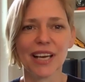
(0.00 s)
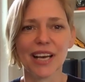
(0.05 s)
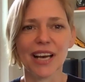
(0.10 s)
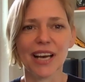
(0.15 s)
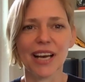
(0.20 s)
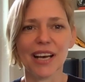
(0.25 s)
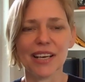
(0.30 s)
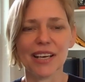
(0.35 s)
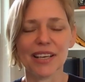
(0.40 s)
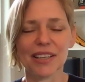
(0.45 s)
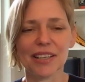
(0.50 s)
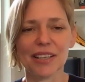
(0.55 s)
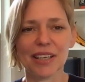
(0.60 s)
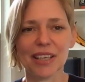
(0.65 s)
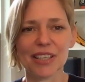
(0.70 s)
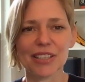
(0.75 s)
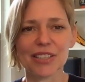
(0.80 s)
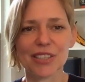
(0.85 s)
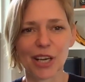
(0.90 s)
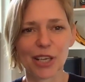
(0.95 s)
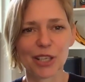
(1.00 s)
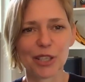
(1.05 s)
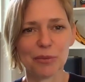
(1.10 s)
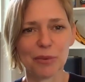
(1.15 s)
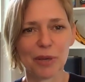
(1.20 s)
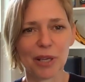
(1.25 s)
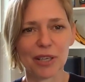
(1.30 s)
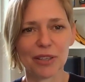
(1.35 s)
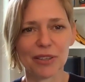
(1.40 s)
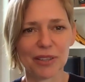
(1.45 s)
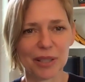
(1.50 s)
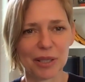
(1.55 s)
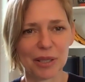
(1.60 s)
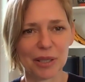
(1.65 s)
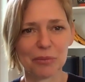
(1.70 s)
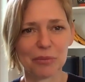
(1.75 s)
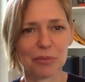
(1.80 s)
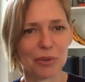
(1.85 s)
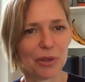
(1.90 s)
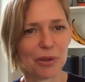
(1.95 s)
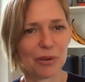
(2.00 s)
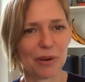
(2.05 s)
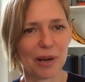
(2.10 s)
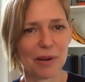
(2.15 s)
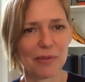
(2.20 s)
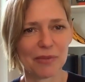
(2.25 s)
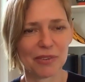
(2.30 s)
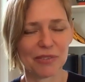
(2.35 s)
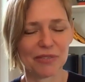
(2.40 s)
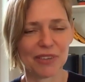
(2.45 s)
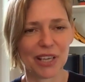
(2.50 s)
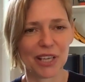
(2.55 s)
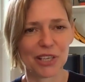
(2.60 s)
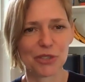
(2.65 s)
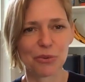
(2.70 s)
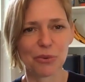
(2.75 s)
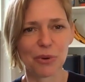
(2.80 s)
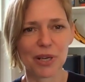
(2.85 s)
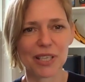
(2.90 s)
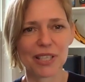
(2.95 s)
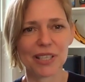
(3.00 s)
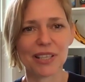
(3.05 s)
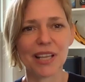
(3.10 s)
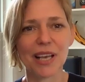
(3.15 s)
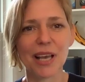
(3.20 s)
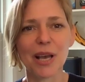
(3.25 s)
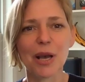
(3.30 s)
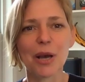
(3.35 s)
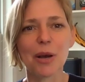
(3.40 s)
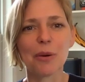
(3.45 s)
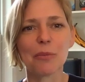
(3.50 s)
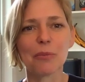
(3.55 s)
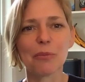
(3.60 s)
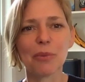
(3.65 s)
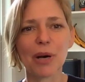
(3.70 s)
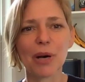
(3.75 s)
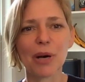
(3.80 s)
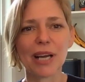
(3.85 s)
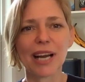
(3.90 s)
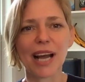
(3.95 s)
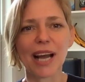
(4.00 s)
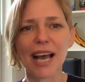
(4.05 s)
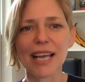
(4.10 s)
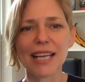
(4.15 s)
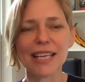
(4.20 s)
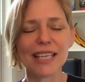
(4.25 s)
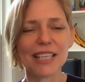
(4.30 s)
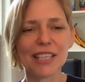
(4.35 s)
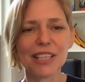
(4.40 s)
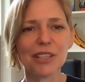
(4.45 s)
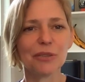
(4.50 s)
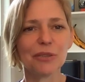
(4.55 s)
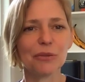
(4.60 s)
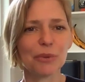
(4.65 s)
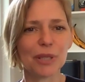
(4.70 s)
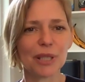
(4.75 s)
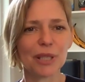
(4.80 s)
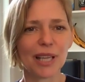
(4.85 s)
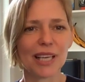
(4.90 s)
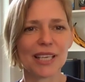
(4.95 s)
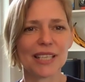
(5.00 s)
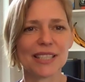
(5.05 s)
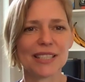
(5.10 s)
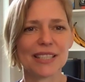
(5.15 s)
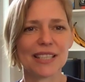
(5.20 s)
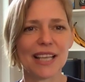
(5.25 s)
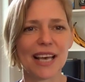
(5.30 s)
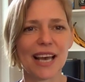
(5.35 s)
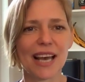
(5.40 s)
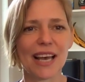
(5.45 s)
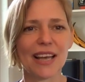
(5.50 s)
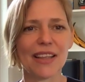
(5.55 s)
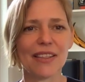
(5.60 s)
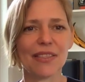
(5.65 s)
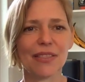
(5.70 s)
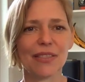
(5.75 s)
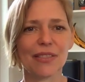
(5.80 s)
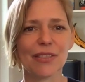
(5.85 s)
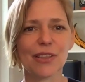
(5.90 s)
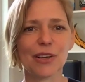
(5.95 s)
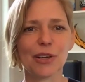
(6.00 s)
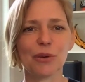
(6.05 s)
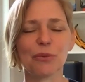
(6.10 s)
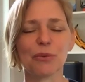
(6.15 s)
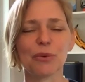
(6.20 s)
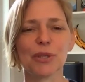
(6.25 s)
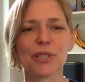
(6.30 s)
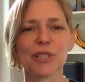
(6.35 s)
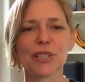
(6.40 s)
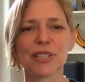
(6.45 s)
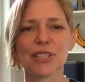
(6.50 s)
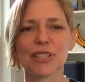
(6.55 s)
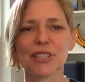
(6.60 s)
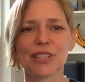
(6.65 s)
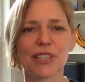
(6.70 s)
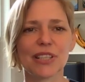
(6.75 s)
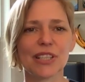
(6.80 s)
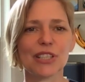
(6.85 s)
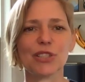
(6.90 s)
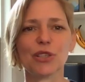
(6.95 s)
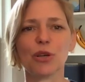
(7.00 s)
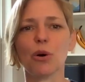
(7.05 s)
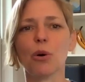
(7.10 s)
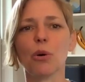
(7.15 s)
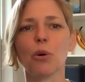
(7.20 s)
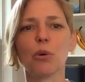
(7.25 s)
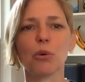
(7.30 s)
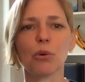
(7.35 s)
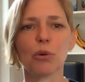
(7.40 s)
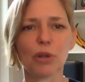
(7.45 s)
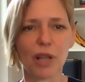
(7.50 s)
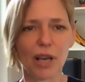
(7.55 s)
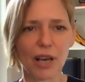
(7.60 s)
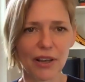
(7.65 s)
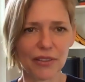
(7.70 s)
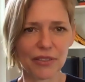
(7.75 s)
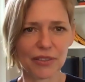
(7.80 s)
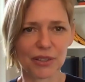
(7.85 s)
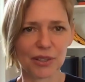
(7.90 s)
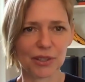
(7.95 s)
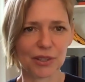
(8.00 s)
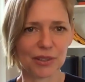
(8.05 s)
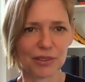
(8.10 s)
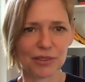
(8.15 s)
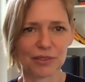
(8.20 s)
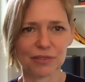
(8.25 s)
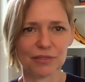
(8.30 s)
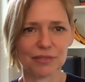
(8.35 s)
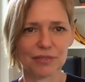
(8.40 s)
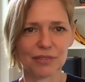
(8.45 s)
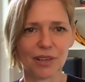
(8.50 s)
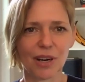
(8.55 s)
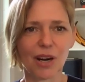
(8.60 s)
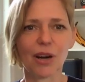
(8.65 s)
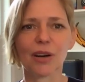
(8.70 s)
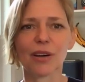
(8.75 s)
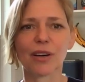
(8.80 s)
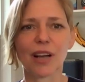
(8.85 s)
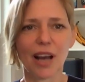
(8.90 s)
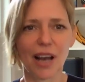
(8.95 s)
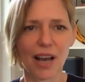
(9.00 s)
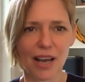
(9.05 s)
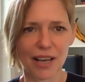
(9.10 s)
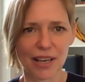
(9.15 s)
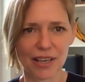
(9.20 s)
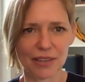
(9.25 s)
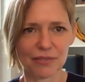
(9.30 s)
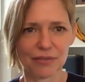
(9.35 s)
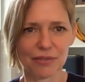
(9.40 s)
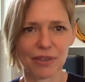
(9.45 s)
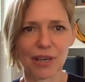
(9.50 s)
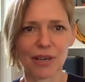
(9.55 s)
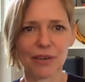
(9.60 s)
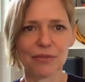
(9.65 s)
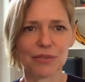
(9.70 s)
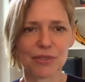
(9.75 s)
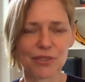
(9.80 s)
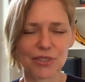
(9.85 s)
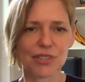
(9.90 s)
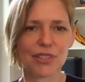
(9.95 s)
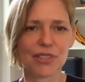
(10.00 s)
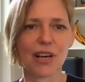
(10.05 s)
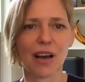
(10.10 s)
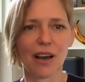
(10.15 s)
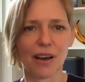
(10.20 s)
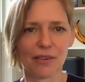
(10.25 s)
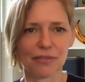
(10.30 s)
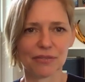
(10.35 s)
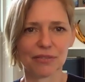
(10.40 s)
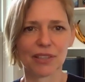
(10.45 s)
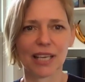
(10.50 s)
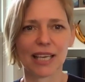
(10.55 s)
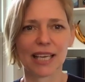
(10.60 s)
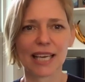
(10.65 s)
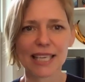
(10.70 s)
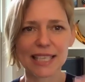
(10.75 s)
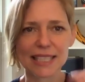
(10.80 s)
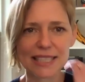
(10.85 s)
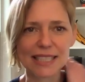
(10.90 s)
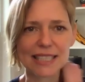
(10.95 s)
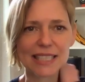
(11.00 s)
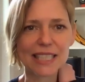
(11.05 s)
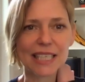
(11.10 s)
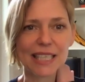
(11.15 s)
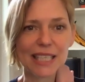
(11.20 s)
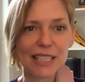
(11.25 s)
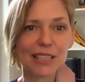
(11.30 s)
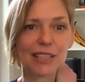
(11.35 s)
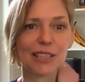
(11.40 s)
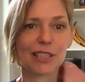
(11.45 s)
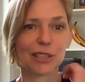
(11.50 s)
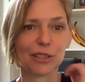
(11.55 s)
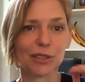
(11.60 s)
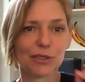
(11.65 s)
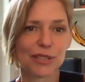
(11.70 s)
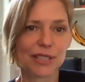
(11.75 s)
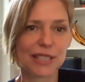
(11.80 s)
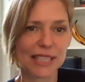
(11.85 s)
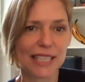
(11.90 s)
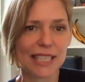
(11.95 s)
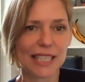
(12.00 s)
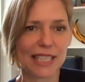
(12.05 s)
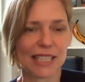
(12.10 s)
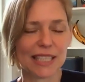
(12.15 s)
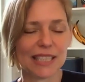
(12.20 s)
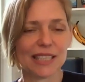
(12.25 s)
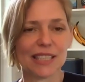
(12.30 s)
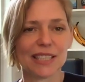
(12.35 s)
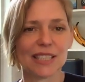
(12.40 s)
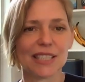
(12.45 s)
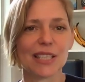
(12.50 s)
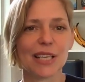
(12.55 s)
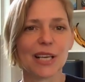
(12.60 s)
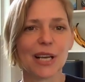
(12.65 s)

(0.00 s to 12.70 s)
uh, a documentary program for VH1 but I didn't realize that there was this whole other archive of stuff. Like I had seen little scenes,